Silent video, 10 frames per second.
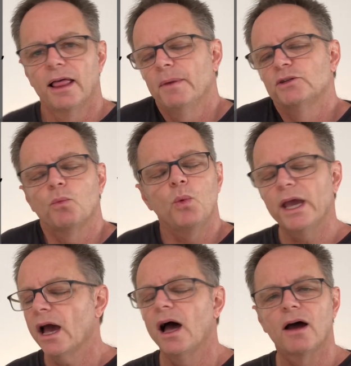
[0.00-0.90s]
That means
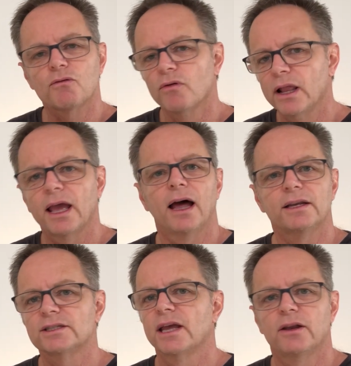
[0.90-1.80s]
we can't really
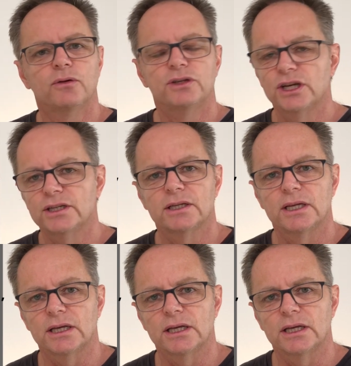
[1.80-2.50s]
understand who Jesus